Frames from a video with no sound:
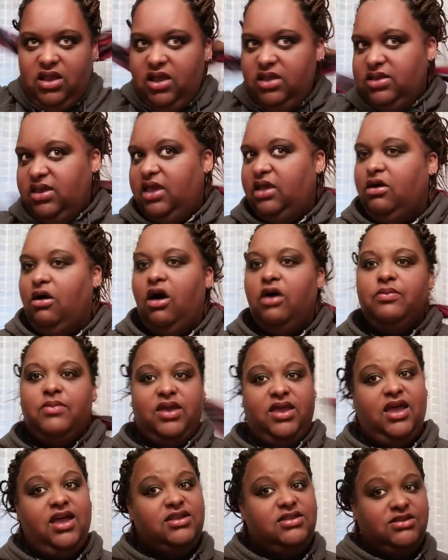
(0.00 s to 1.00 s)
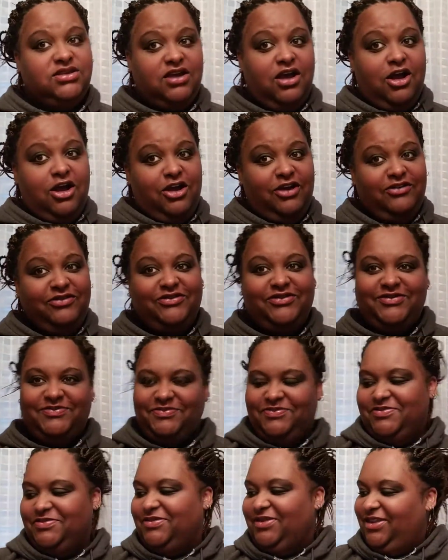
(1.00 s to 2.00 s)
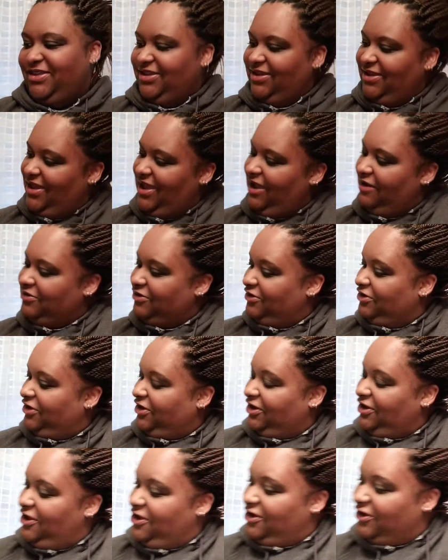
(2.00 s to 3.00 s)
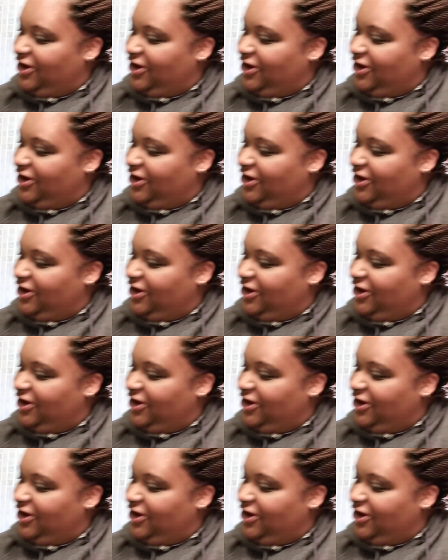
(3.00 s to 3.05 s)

I take off my headscarf after looking all